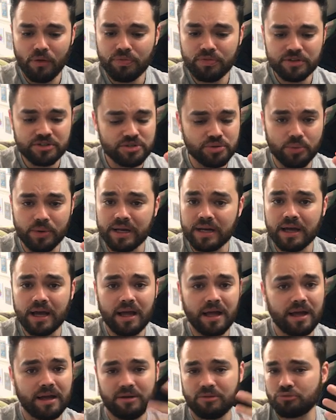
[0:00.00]
on the Twitter,
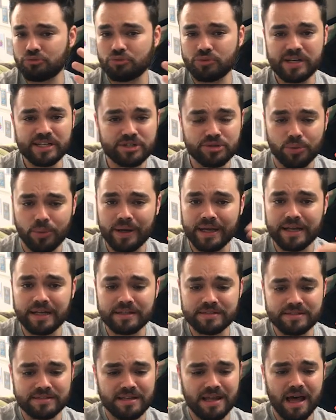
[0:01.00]

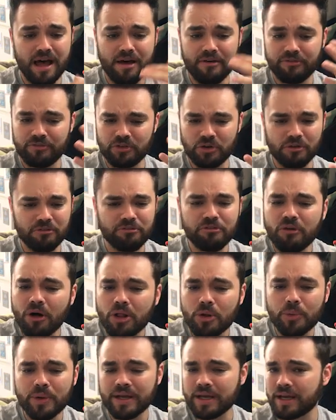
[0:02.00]
retweeting stuff, you know,
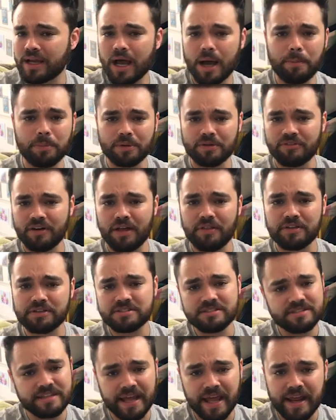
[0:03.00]
following a couple of other
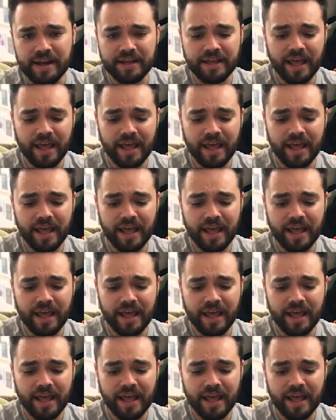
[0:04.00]
stan